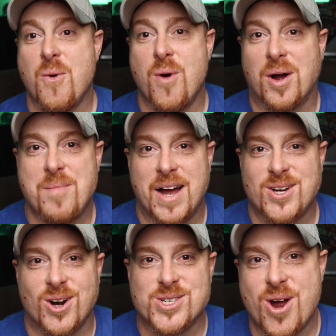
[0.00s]
Welcome back to
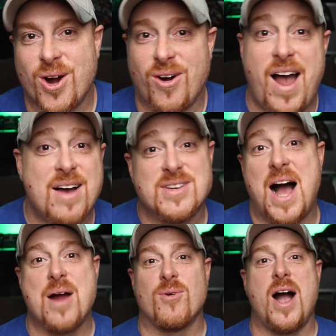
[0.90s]
RGR Craft.
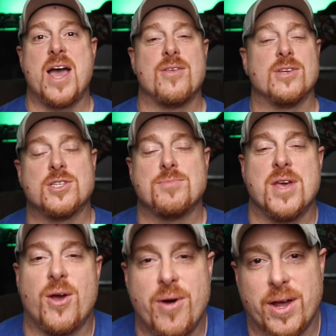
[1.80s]
I'm Ryan, and this is me
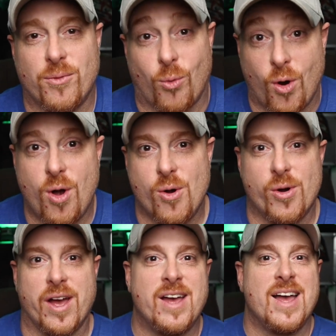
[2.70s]
going
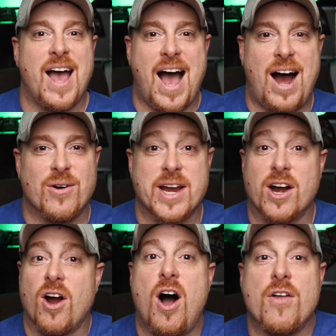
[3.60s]
rogue out
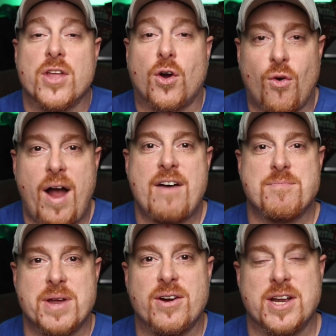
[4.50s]
here on the craft
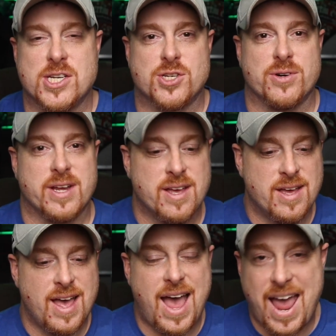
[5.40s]
beer industry
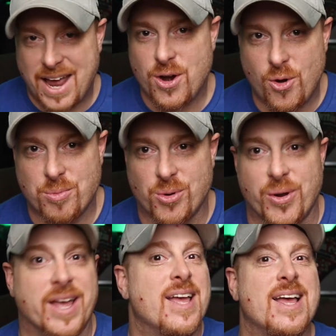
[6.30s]
and
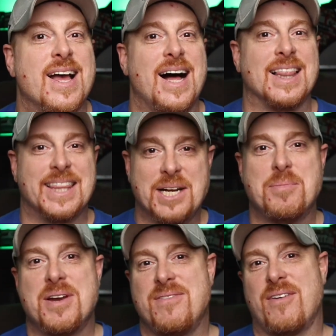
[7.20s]
homebrewing. A little
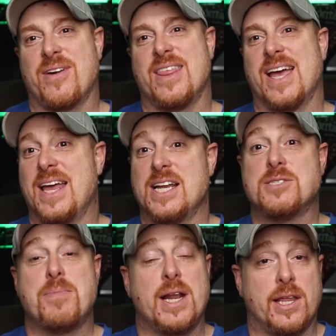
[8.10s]
bit of everything, and it's
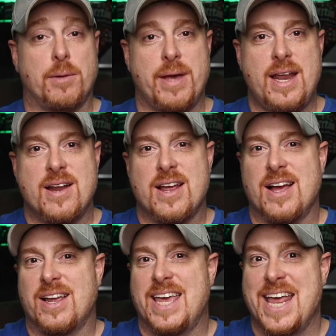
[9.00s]
been a little bit
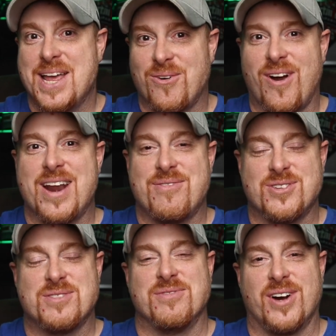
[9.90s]
getting ready for
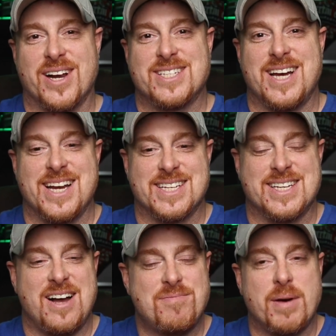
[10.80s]
some very exciting
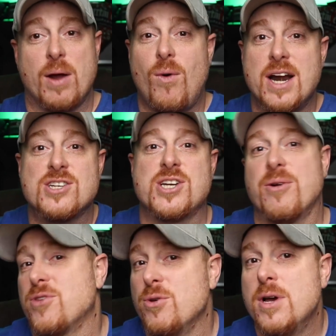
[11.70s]
stuff, but I wanted to share
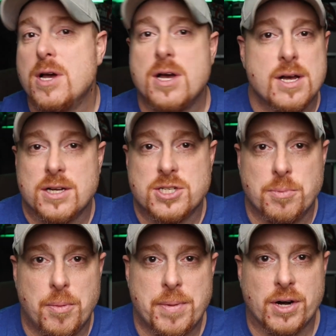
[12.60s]
with you a
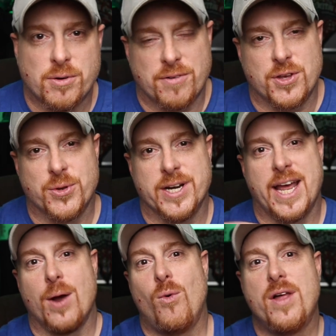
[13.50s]
simple beer review
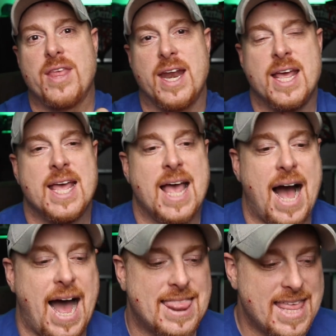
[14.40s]
today, one that
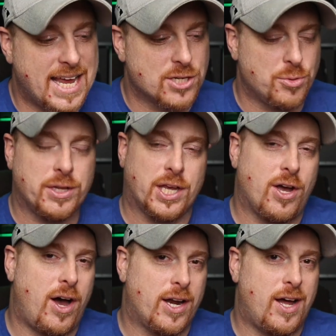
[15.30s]
I think has really
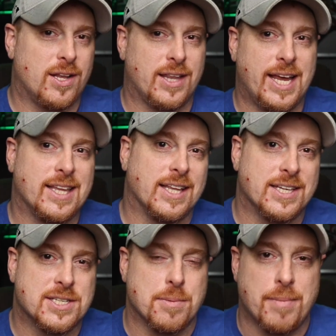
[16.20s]
caught on lately, at
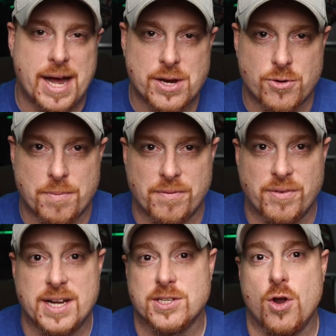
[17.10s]
least in my group of
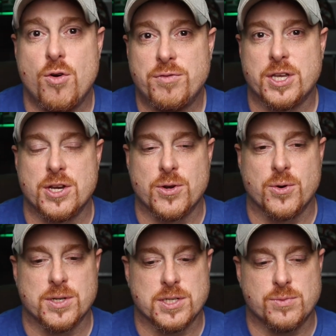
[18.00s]
friends, and hopefully in
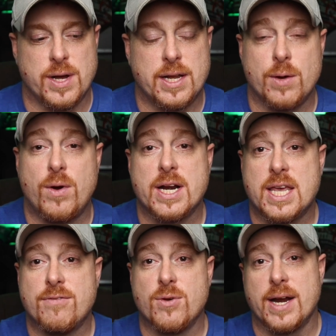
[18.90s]
yours as well, and I wanted
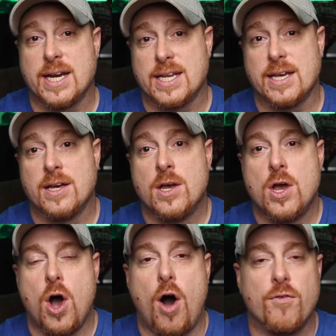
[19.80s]
to give you an idea
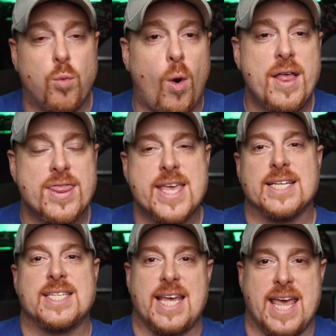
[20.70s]
of what
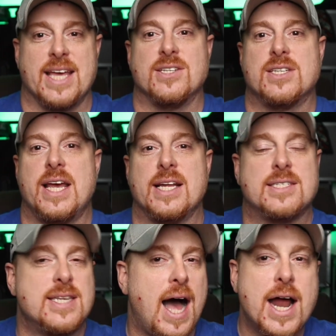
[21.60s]
this is.
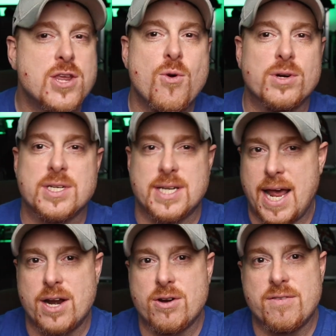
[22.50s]
It's not your
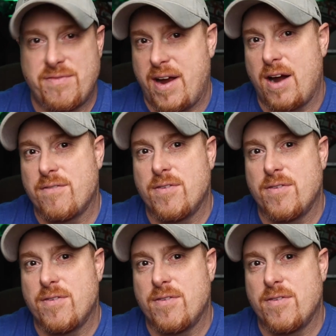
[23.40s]
standard fare